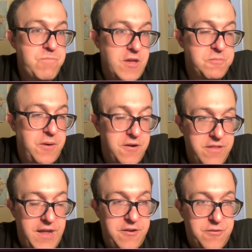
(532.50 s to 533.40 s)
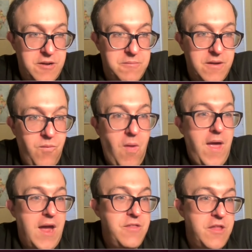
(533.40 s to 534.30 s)
as part of that agreement.
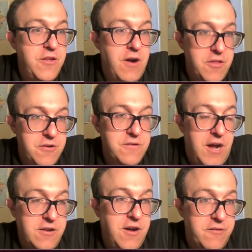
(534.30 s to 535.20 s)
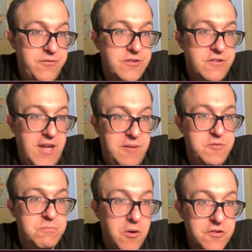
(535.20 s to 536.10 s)
And then their other non-conference
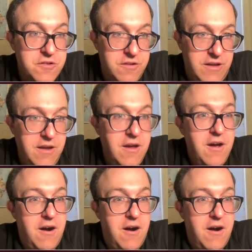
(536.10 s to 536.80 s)
games mostly